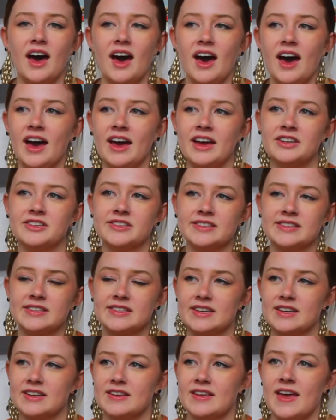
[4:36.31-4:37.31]
I
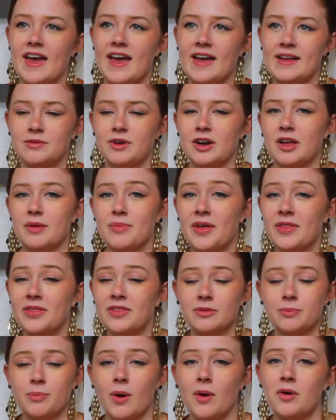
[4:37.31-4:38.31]
just can't recommend
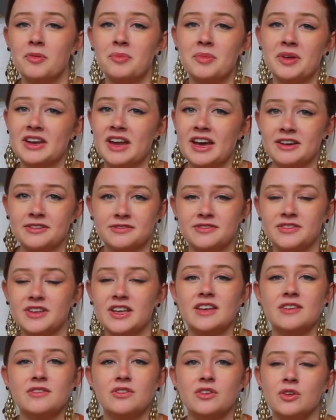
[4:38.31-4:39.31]
this poem enough.
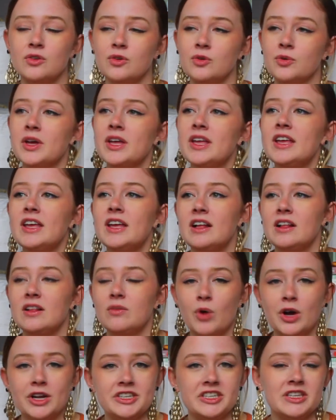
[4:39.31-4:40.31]
If you
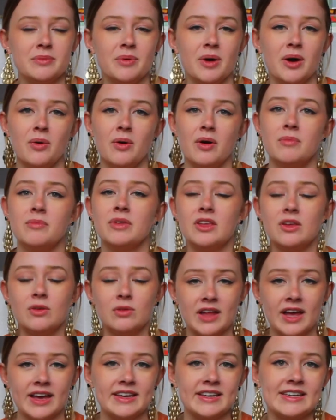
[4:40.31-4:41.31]
watch the poem, you
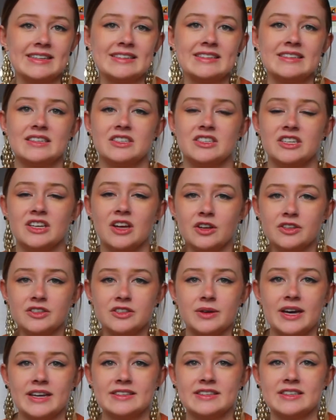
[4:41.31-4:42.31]
like it. She also
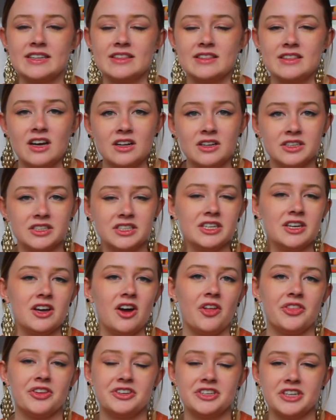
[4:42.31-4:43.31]
has an anthology
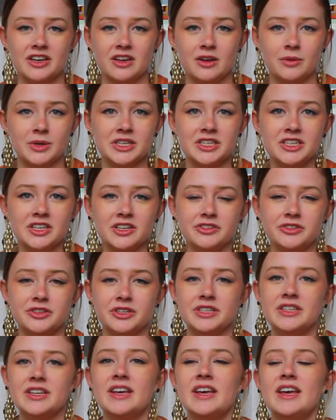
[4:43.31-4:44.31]
called The January
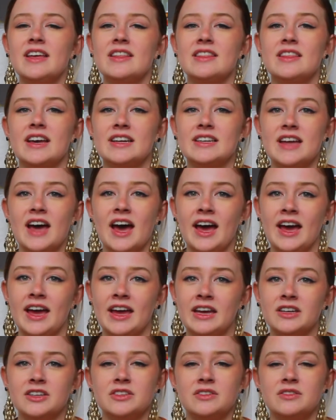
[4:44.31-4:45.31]
Children that
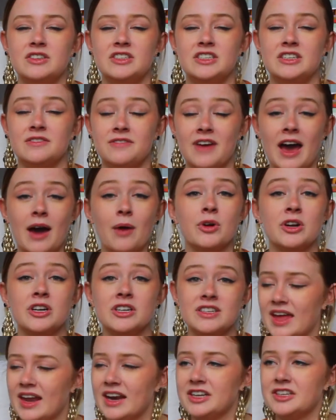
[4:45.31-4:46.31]
I devoured,
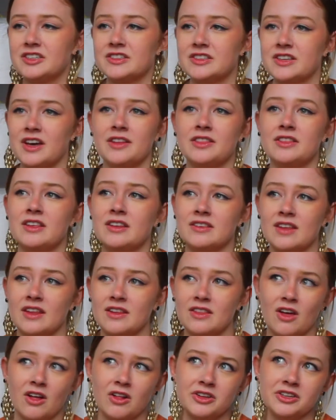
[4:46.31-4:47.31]
and I just got this
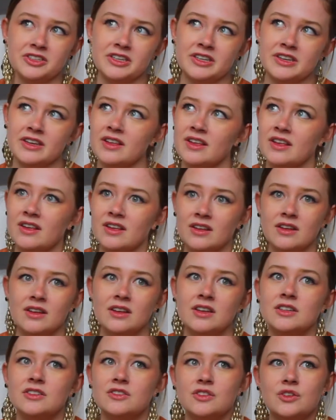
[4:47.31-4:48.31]
anthology
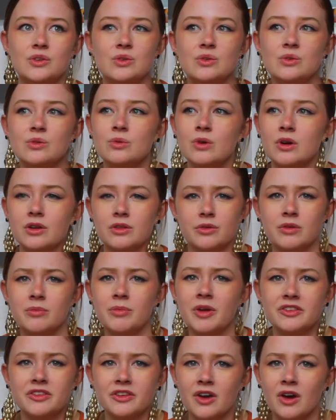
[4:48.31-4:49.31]
2 or 3
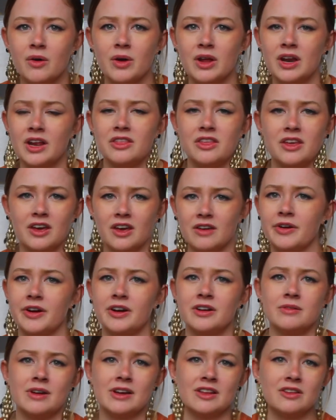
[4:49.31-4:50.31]
months ago, and I think I've
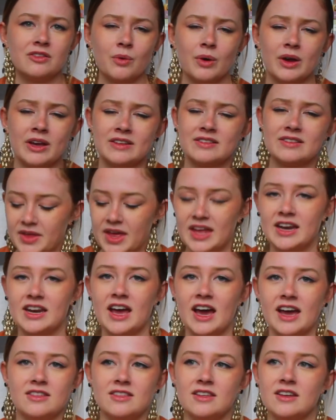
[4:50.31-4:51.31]
already read it twice. And
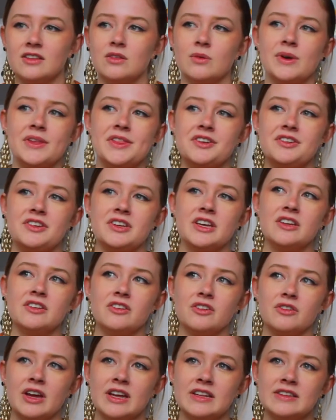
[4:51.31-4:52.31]
I think the way that she
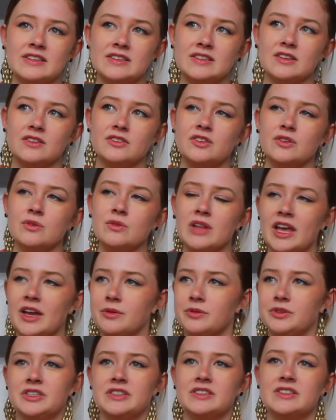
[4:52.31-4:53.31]
integrates 2
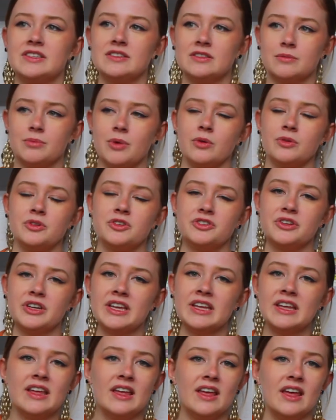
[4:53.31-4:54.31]
languages into
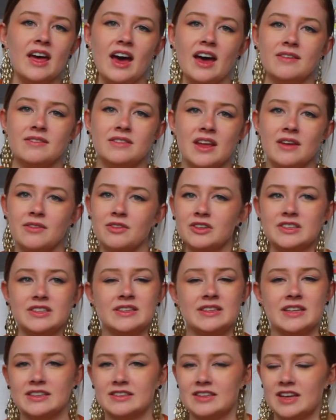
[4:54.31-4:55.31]
poetry, I've never seen
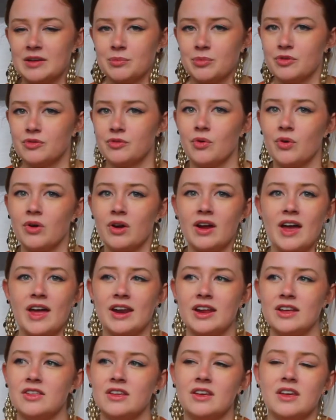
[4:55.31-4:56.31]
that done before, and
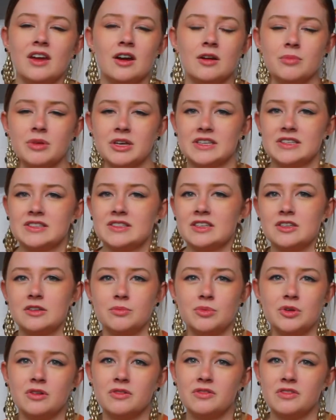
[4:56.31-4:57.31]
I think Arabic is such a
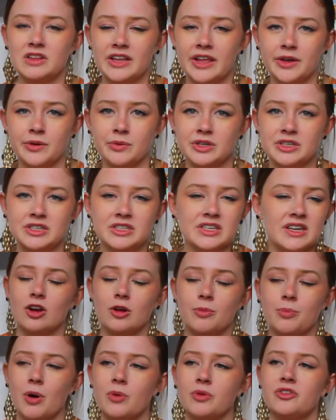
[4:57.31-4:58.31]
beautiful language. Her
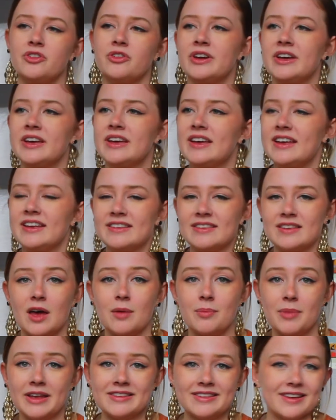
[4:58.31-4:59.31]
poetry is
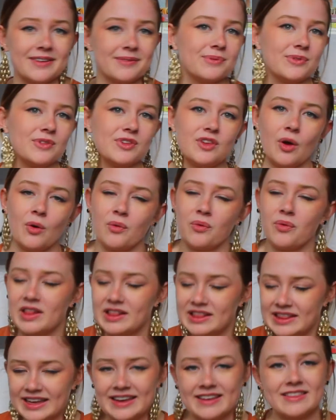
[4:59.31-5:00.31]
amazing. So
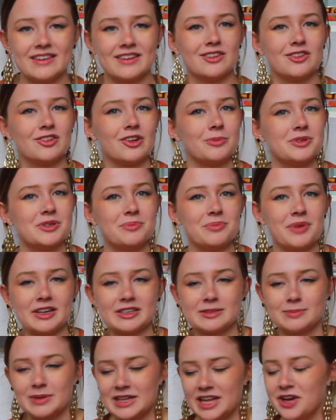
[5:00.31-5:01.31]
link in the description box
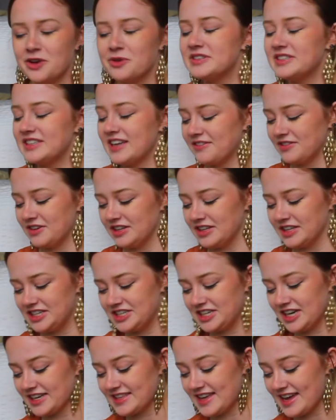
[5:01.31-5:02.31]
below, definitely
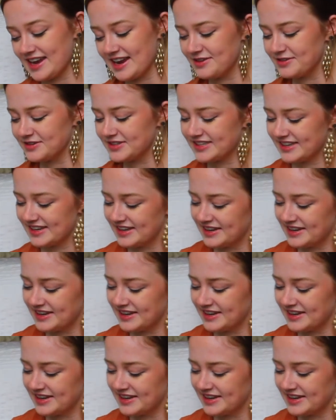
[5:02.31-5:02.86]
check that out.